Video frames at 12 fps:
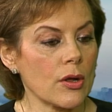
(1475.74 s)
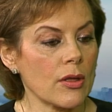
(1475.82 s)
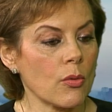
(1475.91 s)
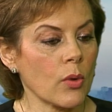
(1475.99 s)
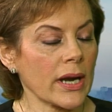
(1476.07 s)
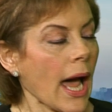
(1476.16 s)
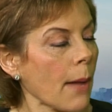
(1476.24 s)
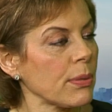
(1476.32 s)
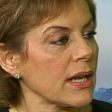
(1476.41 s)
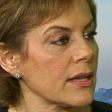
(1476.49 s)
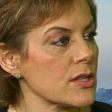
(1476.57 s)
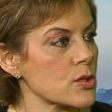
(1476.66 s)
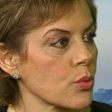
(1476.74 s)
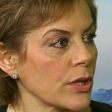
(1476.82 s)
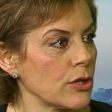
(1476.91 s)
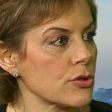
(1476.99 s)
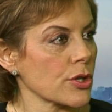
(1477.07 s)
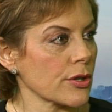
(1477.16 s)
what happened when
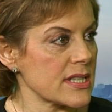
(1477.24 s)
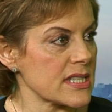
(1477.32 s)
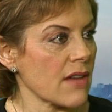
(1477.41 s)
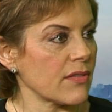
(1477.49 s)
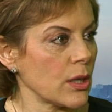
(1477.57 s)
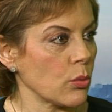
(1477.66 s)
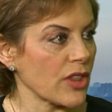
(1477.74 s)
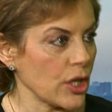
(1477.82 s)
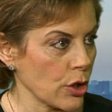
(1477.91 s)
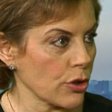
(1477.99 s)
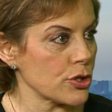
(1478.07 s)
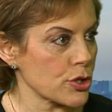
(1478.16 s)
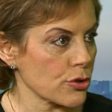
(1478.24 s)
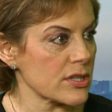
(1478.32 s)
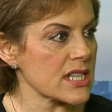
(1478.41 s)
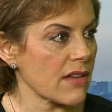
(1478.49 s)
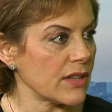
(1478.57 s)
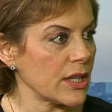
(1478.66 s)
you turned 70, the year you turned
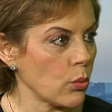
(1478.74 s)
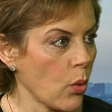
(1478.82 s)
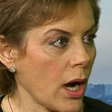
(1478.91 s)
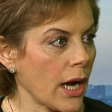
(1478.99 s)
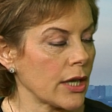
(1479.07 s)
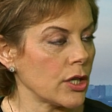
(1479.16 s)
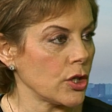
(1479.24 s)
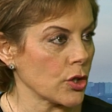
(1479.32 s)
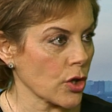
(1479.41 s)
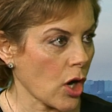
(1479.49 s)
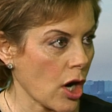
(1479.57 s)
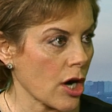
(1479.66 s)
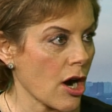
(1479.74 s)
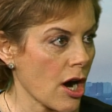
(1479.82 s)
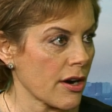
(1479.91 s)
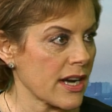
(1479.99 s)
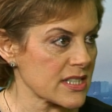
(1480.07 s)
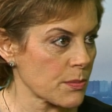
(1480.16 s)
71, your
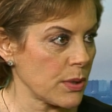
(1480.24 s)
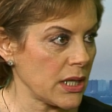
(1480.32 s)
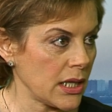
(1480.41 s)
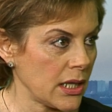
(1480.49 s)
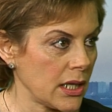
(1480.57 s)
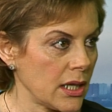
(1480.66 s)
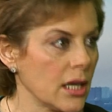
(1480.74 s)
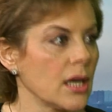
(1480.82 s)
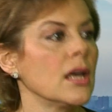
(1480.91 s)
RRSP